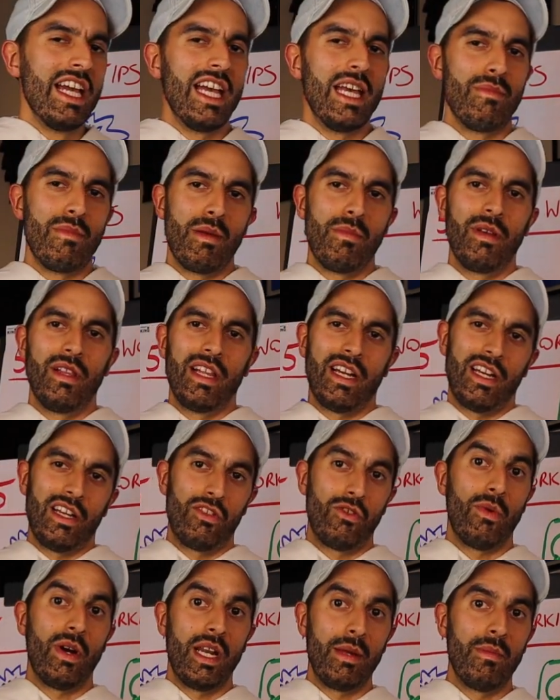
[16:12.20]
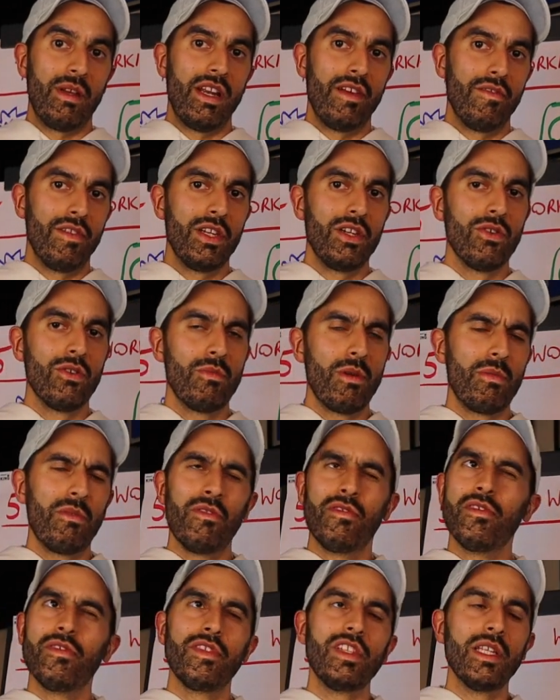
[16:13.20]
in maybe like a 20 minute video,
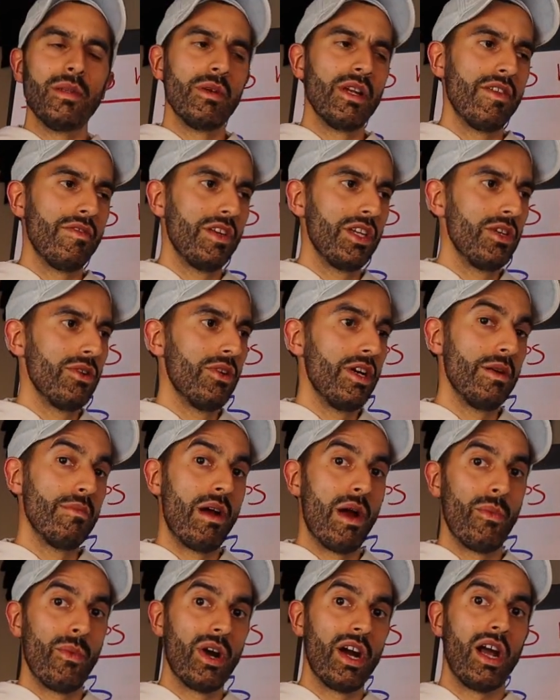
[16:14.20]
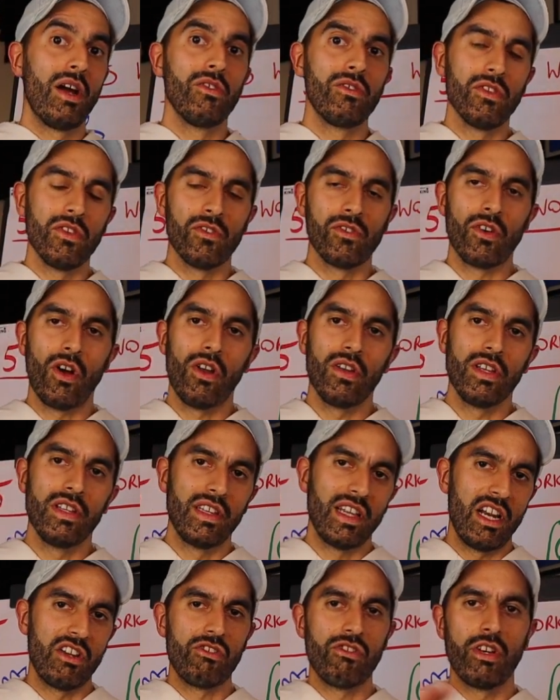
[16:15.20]
maybe 15 minute video in my warehouse in
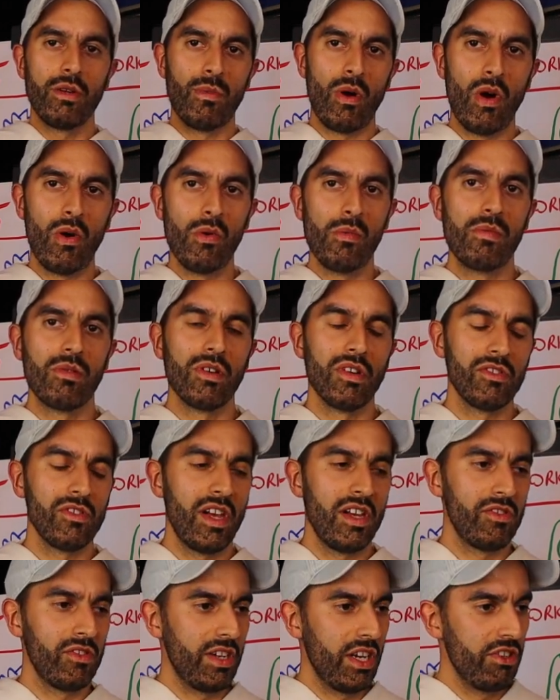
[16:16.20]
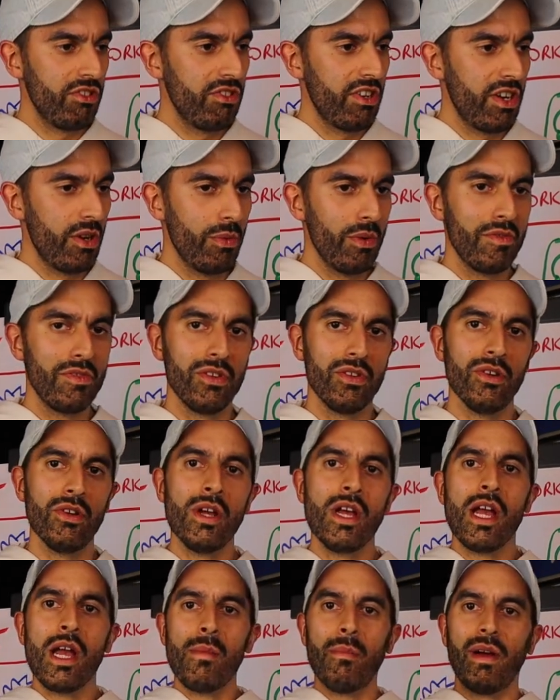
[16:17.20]
Scotland, and I show you my whole process and I share with you
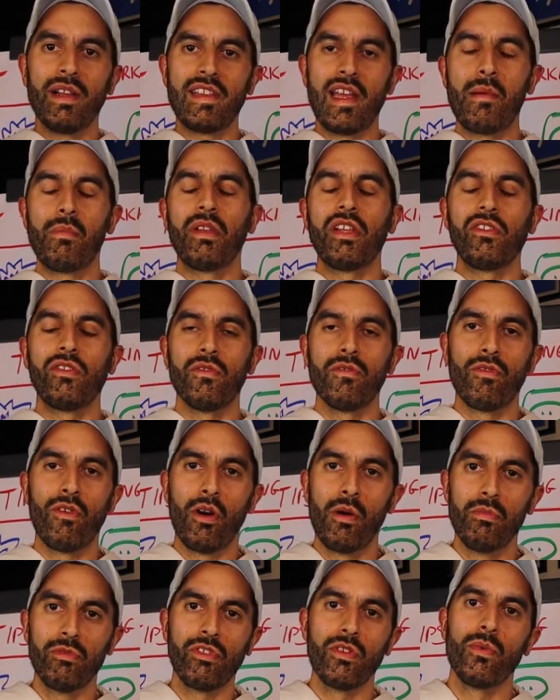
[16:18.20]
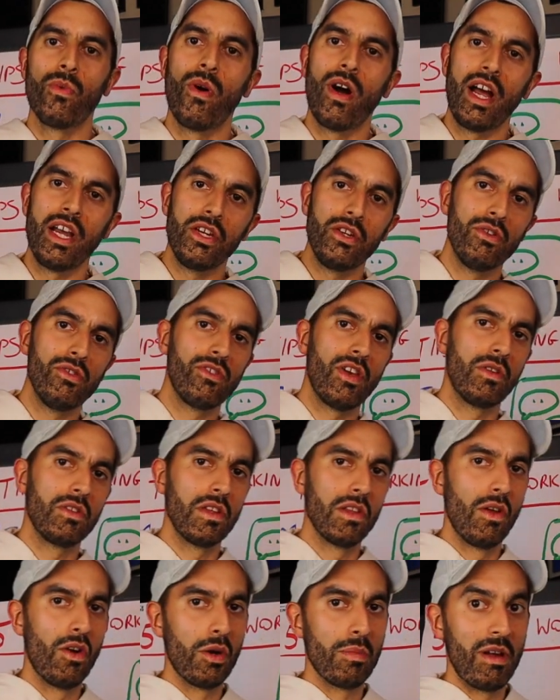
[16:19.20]
my templates and forms and what I use, how
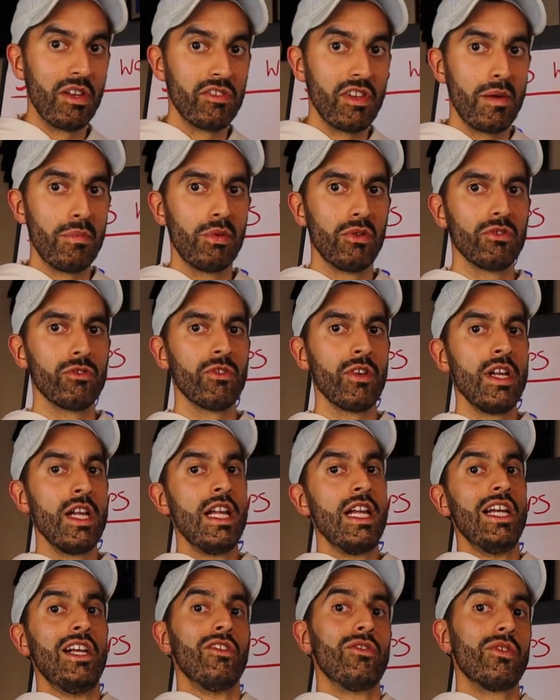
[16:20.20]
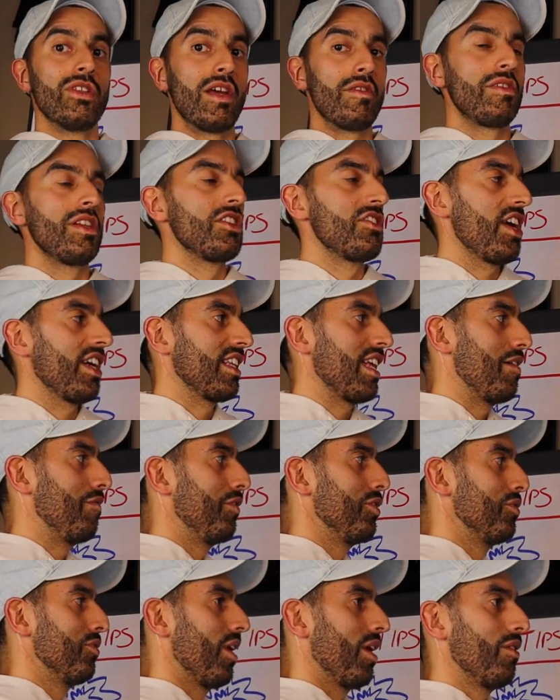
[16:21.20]
to log my samples. So definitely check that
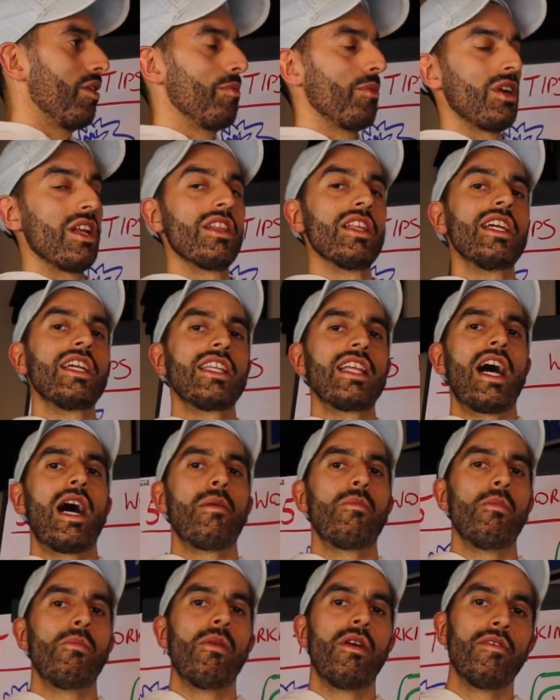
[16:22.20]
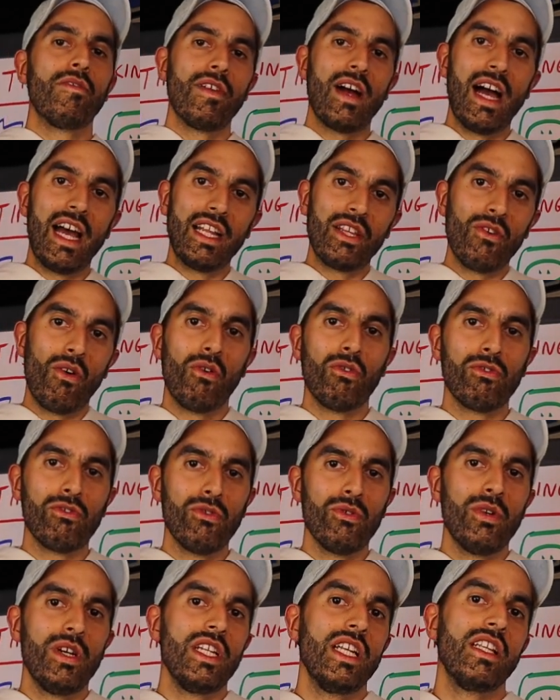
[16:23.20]
video out. I'm going to link that up above and
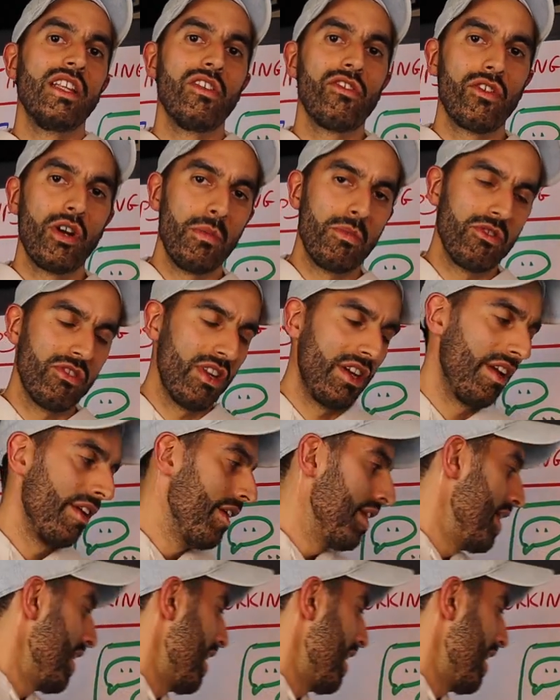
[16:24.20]
also in the description